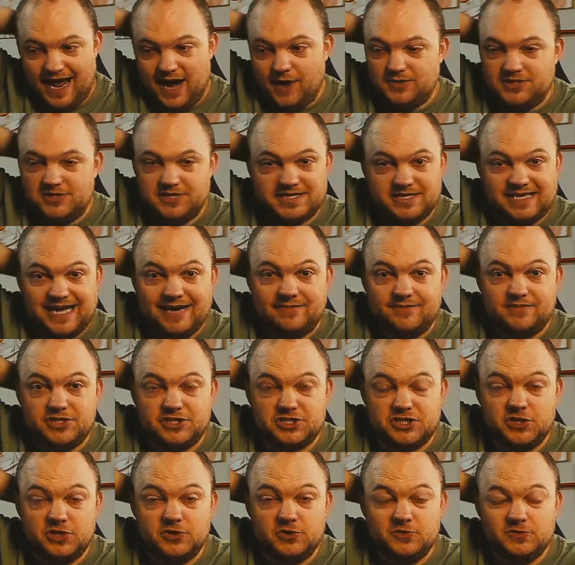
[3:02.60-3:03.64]
it's just kind of a
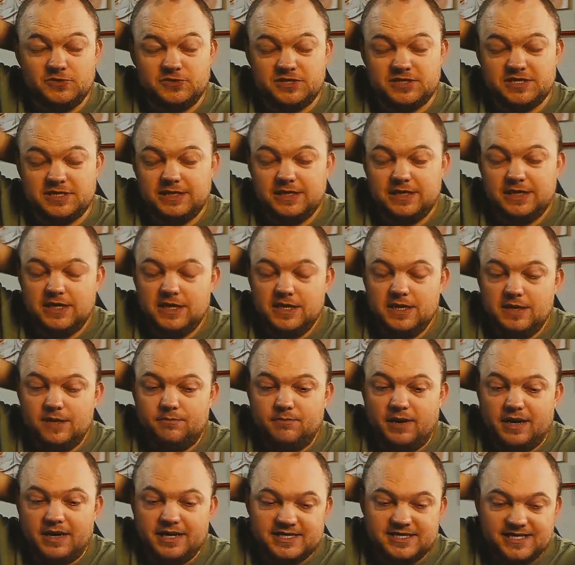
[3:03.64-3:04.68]
snooze.
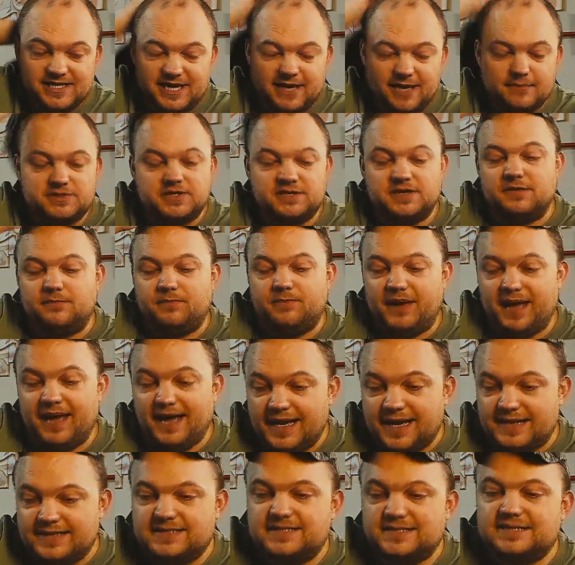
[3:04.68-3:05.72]
But as it comes to the
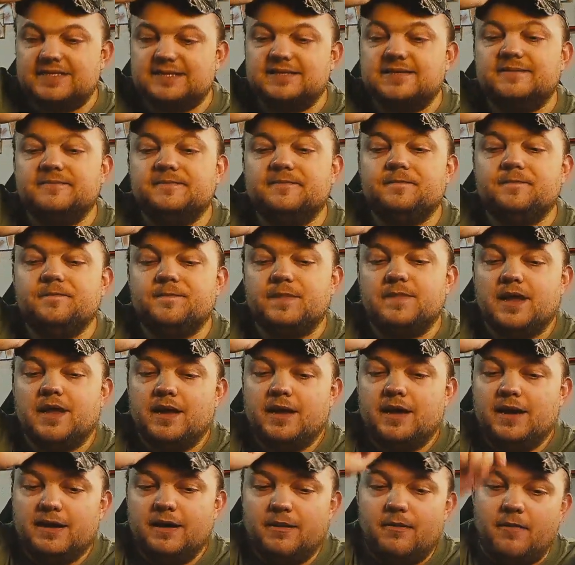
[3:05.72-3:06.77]
pets,
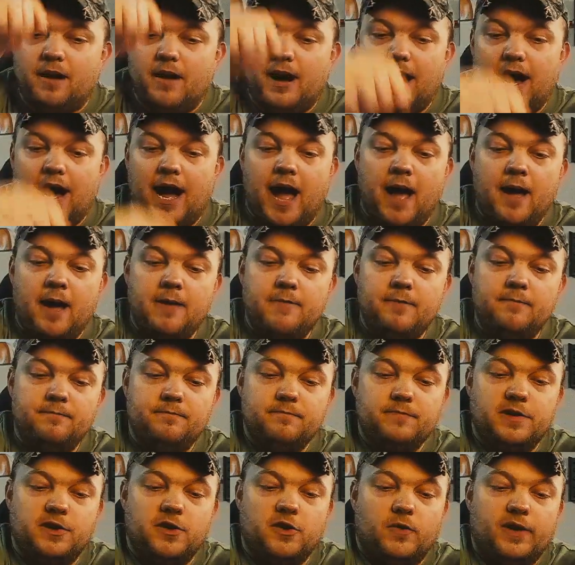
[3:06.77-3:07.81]

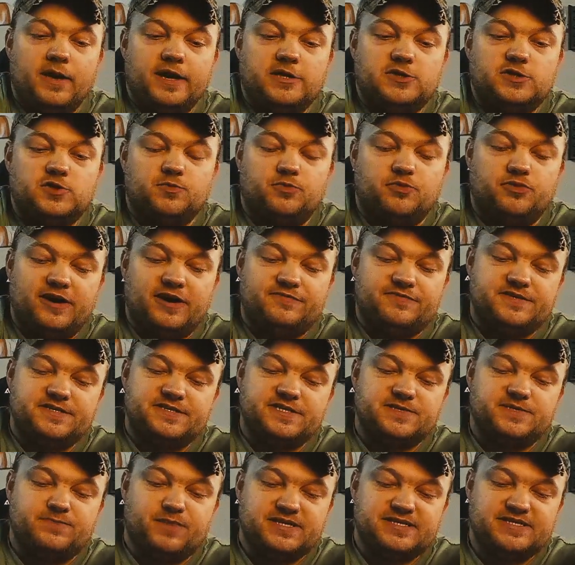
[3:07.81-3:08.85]
I'm going to preface
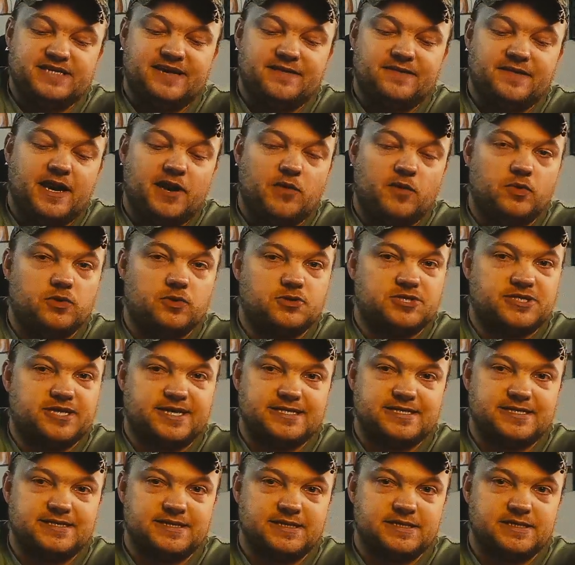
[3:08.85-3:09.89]
this by saying that I will
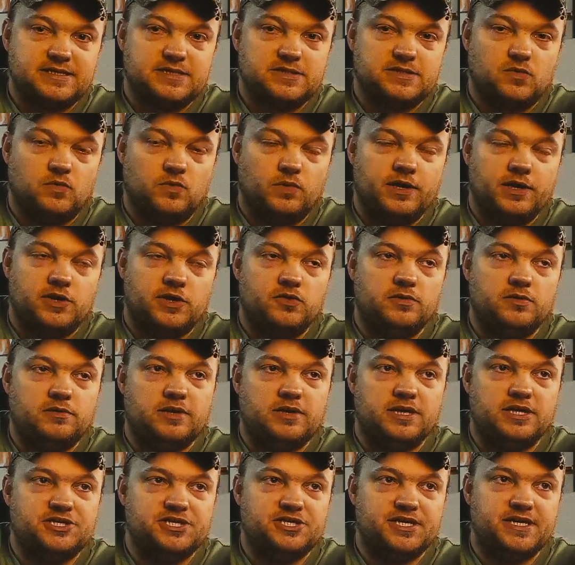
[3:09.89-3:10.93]
test this. We do
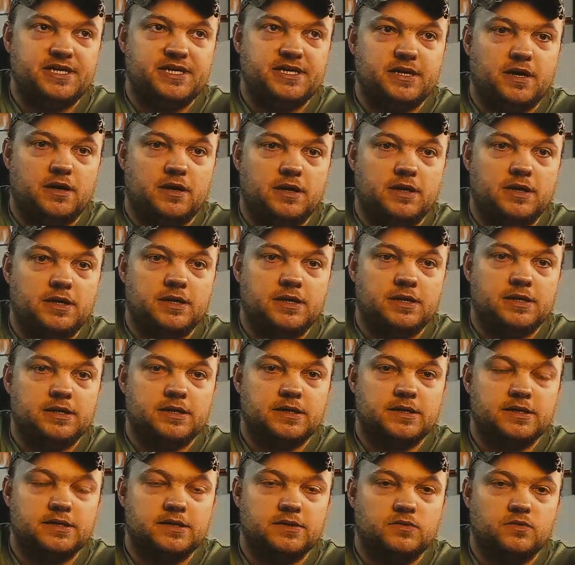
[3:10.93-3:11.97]
Z G
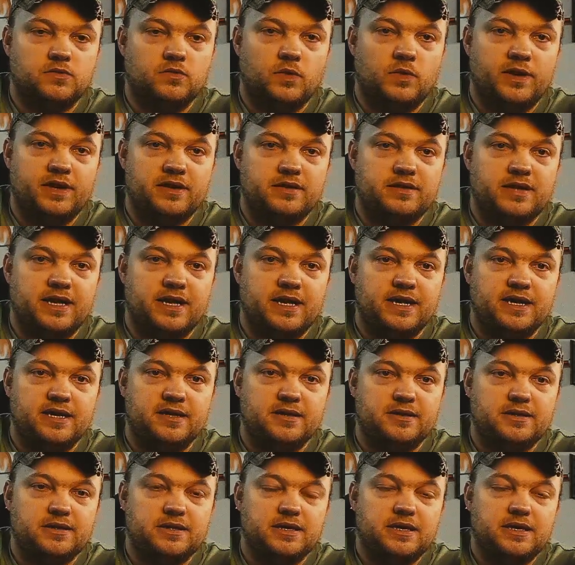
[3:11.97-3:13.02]
uh, Wednesdays.